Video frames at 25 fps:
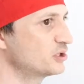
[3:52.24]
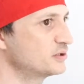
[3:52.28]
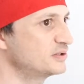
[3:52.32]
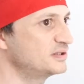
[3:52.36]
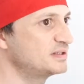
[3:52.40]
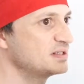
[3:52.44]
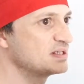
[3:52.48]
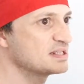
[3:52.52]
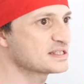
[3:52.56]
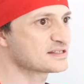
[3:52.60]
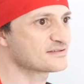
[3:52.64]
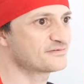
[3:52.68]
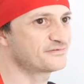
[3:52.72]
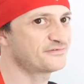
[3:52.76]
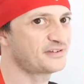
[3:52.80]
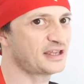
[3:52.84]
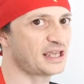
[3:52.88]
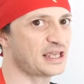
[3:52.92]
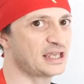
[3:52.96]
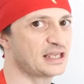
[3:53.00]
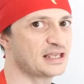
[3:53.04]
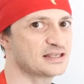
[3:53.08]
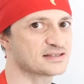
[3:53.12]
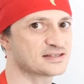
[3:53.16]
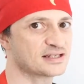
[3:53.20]
this
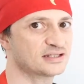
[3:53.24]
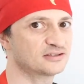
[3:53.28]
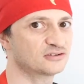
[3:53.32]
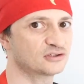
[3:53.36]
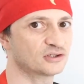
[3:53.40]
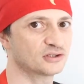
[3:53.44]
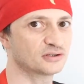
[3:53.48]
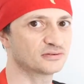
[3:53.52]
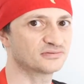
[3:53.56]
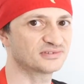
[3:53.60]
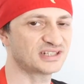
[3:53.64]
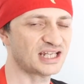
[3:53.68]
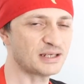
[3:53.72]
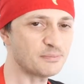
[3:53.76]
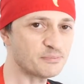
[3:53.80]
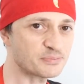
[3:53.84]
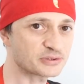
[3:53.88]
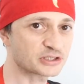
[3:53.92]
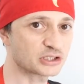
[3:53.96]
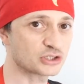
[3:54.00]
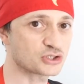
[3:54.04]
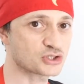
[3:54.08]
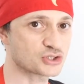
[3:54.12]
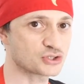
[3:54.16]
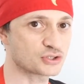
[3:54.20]
phase at the
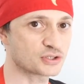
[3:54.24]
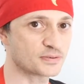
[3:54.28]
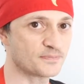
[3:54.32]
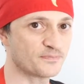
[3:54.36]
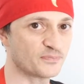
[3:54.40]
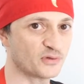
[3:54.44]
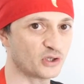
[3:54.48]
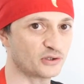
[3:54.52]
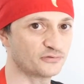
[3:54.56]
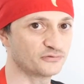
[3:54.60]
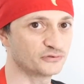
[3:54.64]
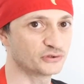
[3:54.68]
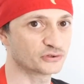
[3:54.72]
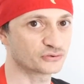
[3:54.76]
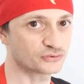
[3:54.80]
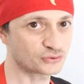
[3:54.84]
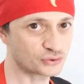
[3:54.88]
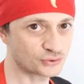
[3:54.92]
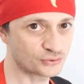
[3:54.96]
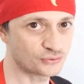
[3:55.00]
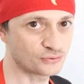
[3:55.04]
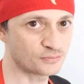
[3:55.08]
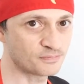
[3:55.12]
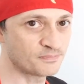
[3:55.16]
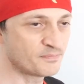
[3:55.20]
temperature of the
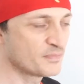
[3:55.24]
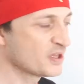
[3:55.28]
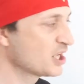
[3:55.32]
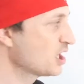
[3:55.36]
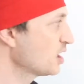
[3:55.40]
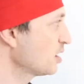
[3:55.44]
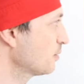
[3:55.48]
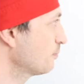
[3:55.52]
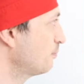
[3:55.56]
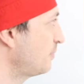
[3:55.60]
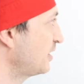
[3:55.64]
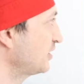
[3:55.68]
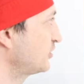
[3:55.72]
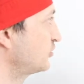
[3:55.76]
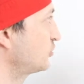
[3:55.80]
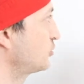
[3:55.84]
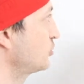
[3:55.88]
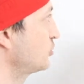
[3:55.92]
room, but